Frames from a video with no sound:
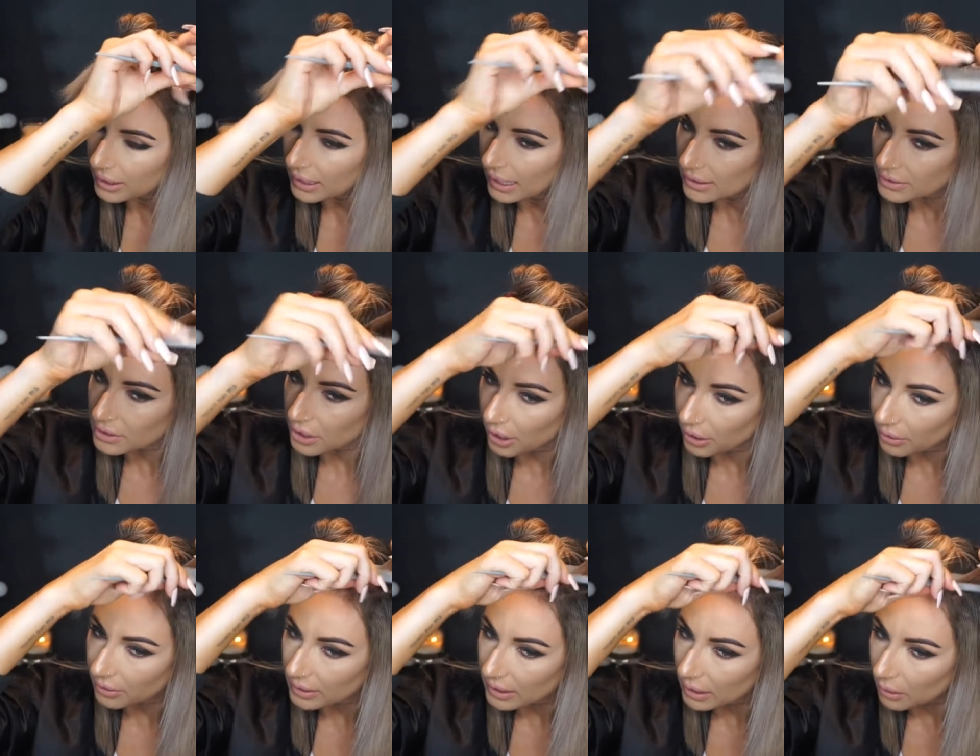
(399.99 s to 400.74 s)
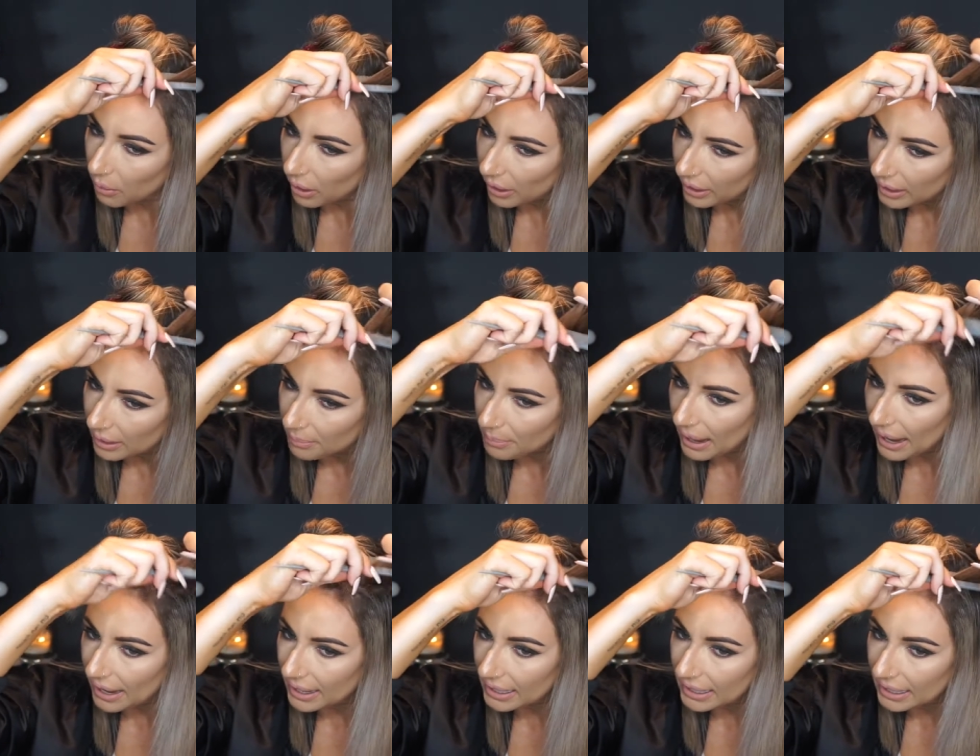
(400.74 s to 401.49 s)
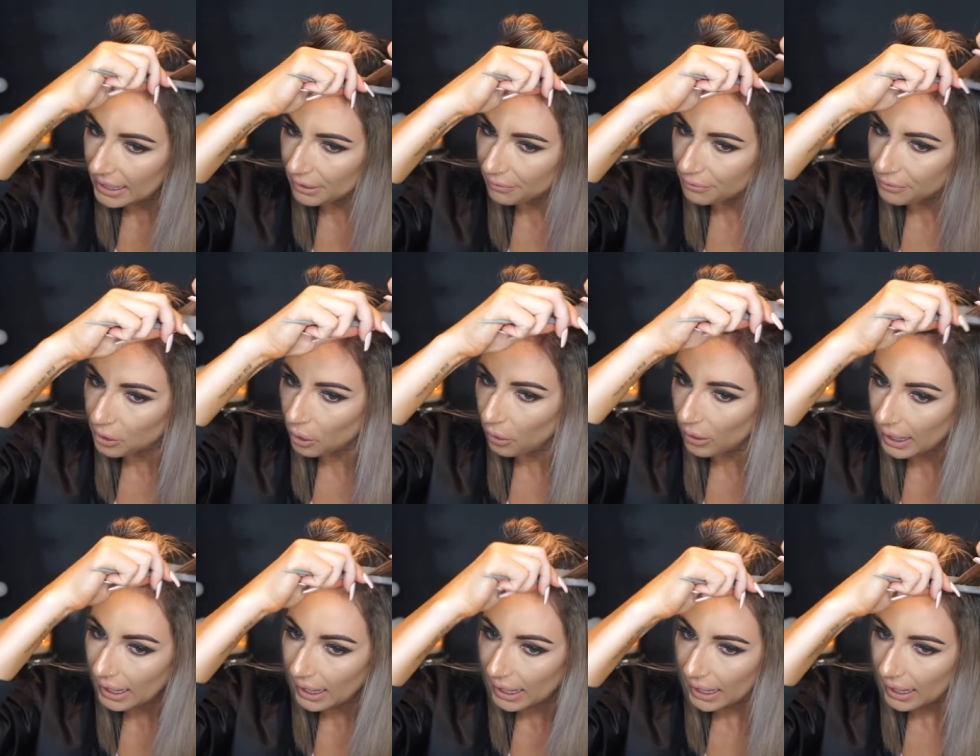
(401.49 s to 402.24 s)
Now don't really worry about it if your
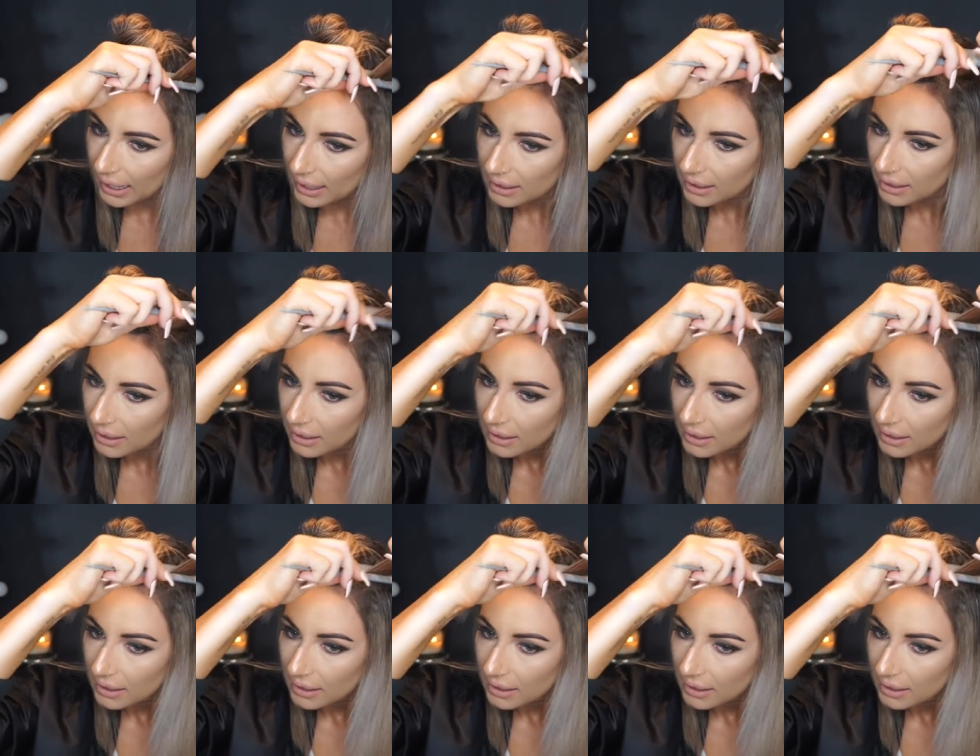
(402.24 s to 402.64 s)
hair